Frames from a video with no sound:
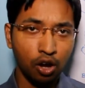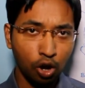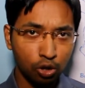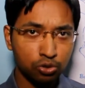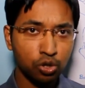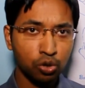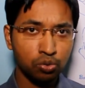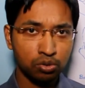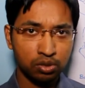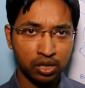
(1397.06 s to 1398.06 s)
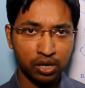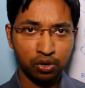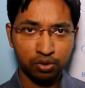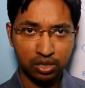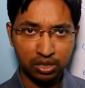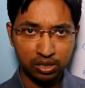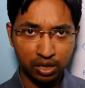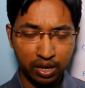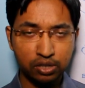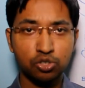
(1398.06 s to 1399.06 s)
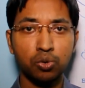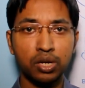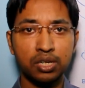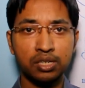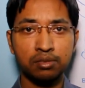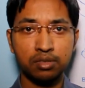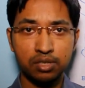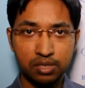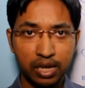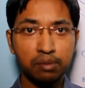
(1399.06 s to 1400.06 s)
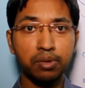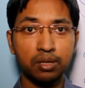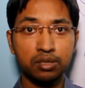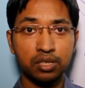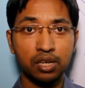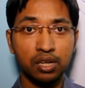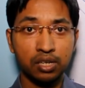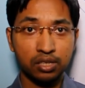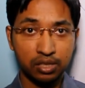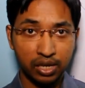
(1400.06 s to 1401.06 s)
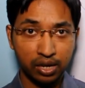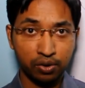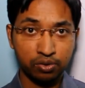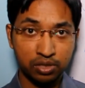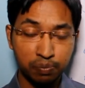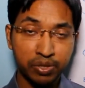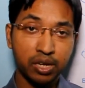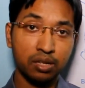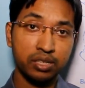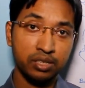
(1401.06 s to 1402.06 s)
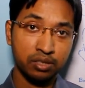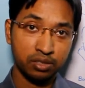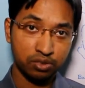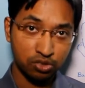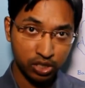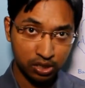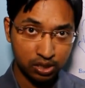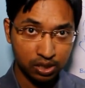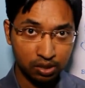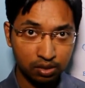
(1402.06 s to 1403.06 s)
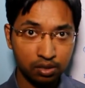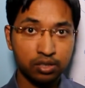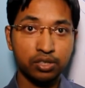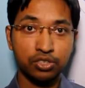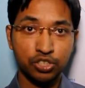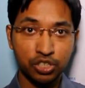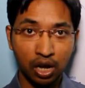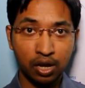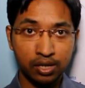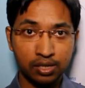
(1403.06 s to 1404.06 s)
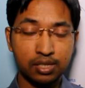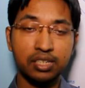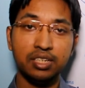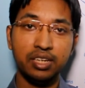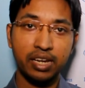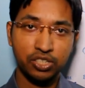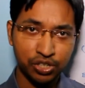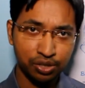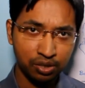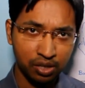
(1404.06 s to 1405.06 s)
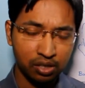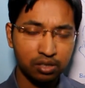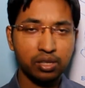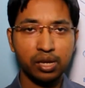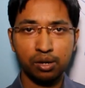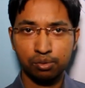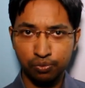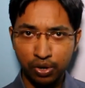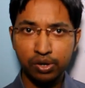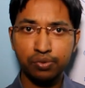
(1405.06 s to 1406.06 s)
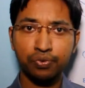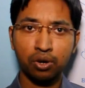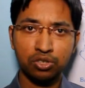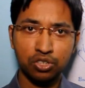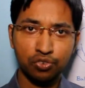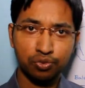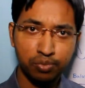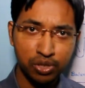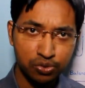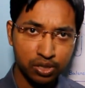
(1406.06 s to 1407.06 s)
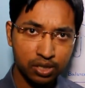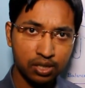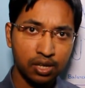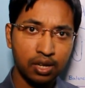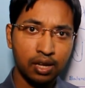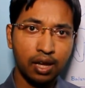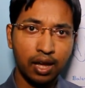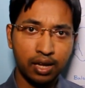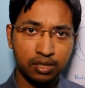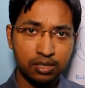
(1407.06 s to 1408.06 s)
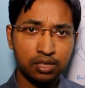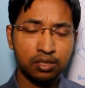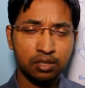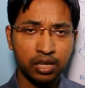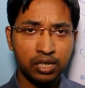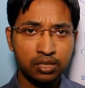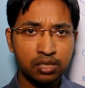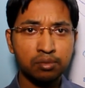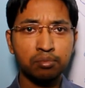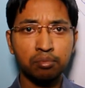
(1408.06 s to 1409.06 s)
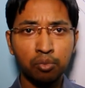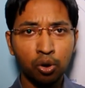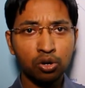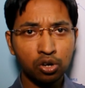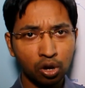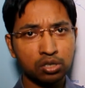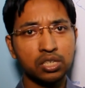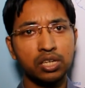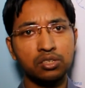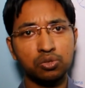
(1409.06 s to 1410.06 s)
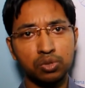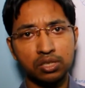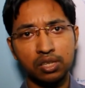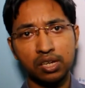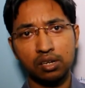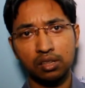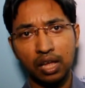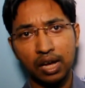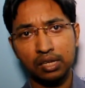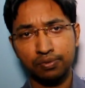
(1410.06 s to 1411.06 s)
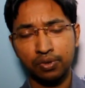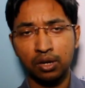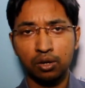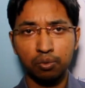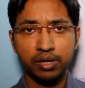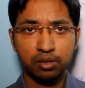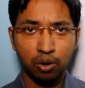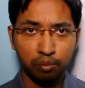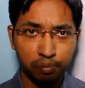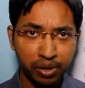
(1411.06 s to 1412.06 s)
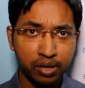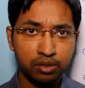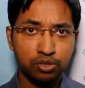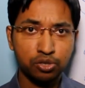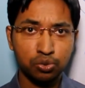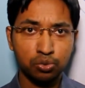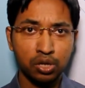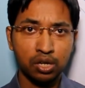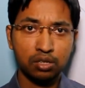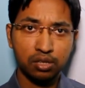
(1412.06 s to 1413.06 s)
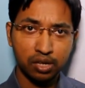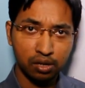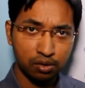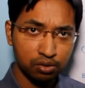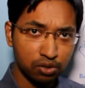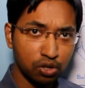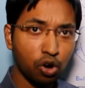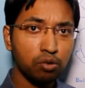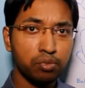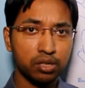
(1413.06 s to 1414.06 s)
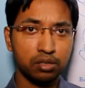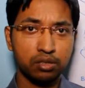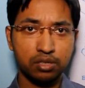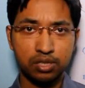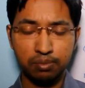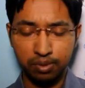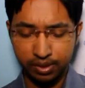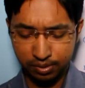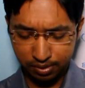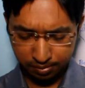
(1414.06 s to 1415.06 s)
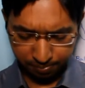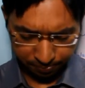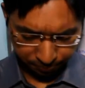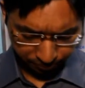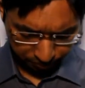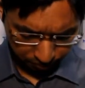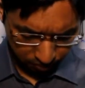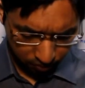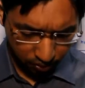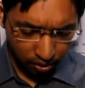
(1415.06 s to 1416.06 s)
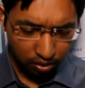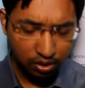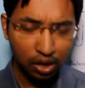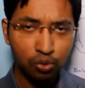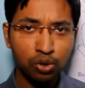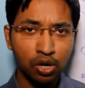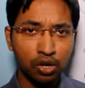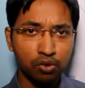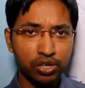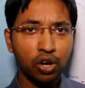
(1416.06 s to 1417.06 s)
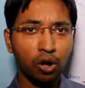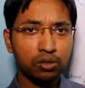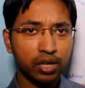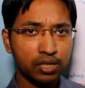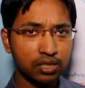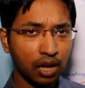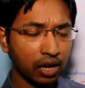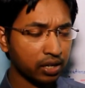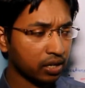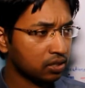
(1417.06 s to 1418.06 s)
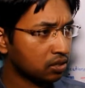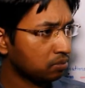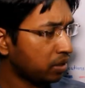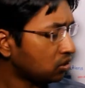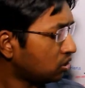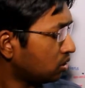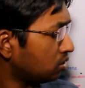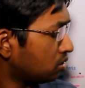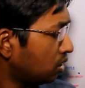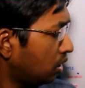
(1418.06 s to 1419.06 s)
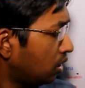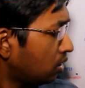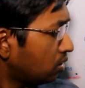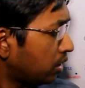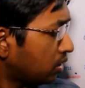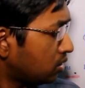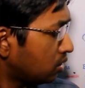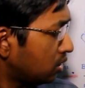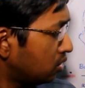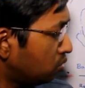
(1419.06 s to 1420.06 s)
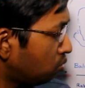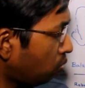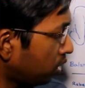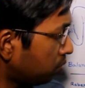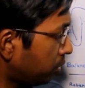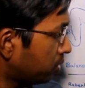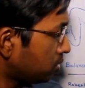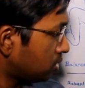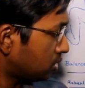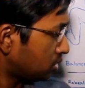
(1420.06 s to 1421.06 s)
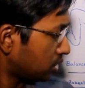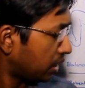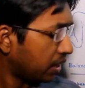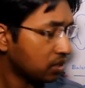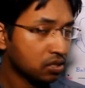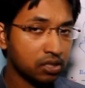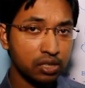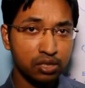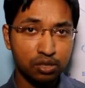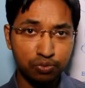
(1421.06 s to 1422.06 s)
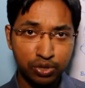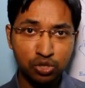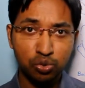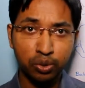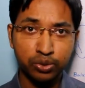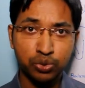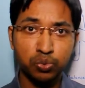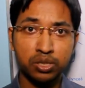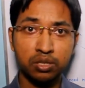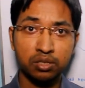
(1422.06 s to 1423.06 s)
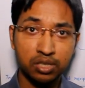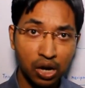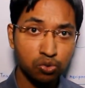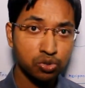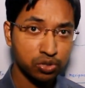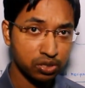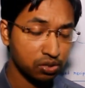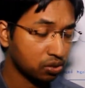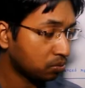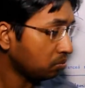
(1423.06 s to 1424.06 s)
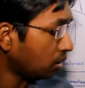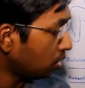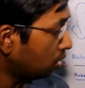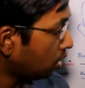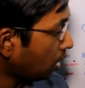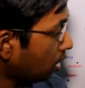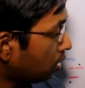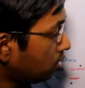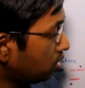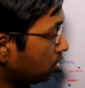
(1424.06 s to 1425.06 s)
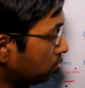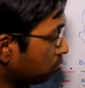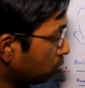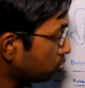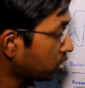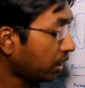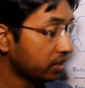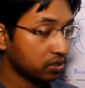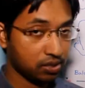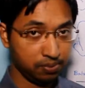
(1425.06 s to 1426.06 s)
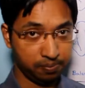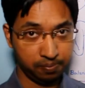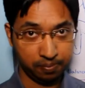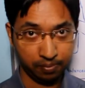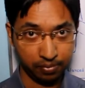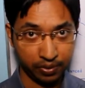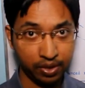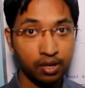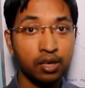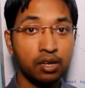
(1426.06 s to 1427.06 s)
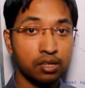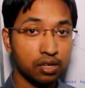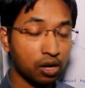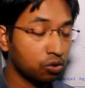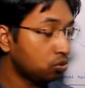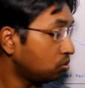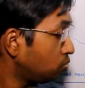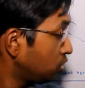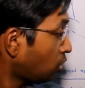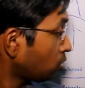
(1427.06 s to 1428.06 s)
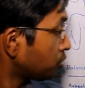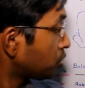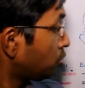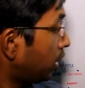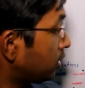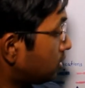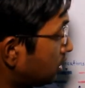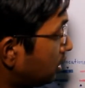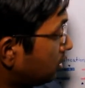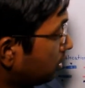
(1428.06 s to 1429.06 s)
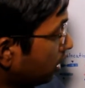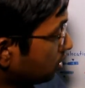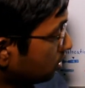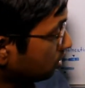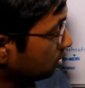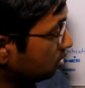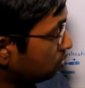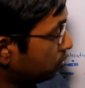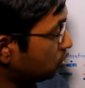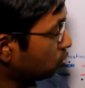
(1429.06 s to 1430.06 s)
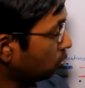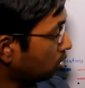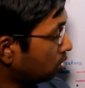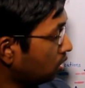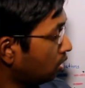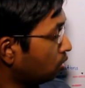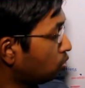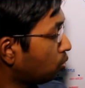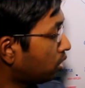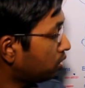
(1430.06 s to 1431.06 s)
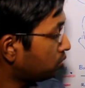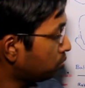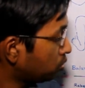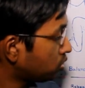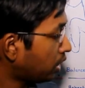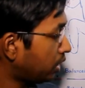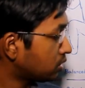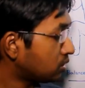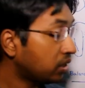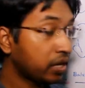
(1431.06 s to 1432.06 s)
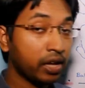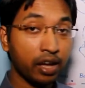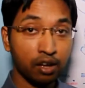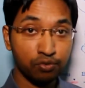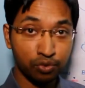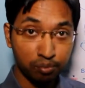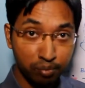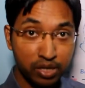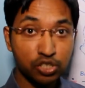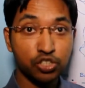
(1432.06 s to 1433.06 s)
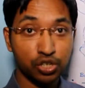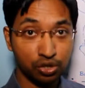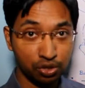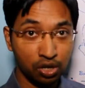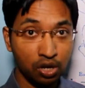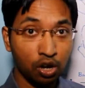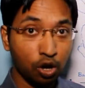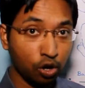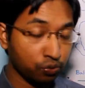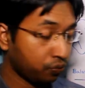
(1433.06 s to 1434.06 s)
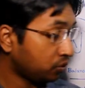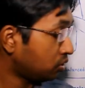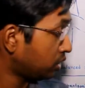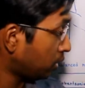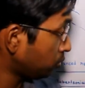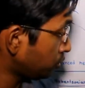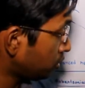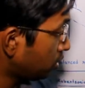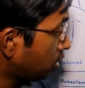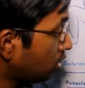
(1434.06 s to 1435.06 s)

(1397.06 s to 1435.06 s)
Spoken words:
Although they are intellectually disabled, they are typically gentle, shy in nature, they are very fond of music, and they seem more content with their life when compared to their normal siblings. Now, recall that I had mentioned that in 1% case, individuals with Down syndrome are mosaics. Now, we also had seen that individuals who are mosaics, they have mixture of cells.